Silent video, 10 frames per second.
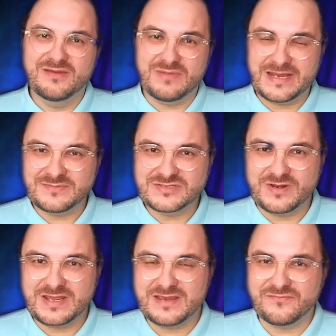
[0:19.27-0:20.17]
My name is
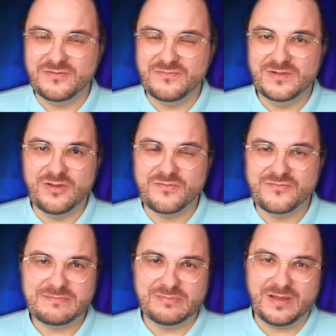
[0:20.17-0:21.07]
Renee from Valorem
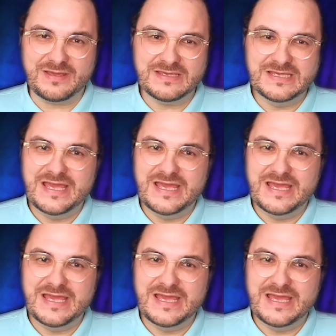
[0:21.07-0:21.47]
Reply,